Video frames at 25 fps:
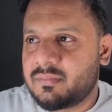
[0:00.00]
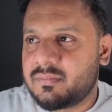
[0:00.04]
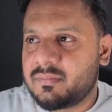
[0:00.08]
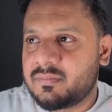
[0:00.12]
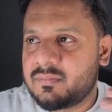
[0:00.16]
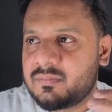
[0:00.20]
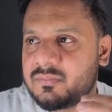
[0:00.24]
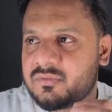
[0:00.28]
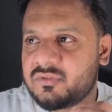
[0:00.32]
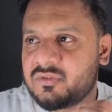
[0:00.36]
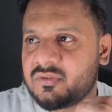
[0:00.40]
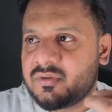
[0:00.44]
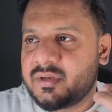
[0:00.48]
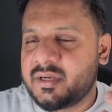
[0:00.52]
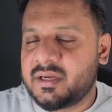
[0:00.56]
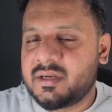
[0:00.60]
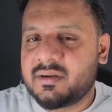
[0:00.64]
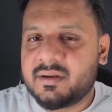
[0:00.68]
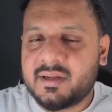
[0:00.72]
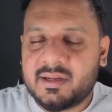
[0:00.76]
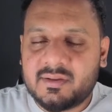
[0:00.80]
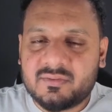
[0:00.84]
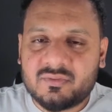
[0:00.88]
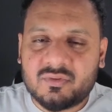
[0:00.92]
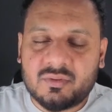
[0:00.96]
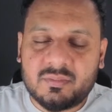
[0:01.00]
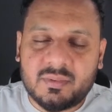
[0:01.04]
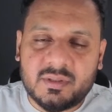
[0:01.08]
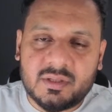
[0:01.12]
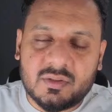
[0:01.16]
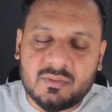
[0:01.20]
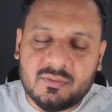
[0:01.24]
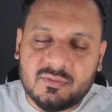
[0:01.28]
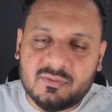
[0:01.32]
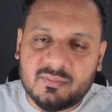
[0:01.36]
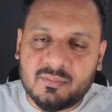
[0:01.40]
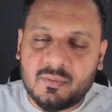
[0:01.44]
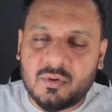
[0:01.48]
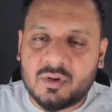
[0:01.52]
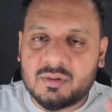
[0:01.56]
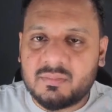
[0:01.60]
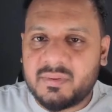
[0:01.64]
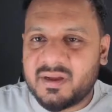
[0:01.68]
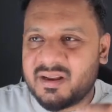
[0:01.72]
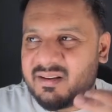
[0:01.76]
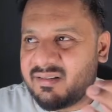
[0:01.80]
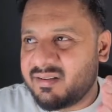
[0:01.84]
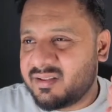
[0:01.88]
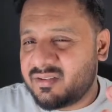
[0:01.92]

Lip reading: sugary drinks could be used both by rich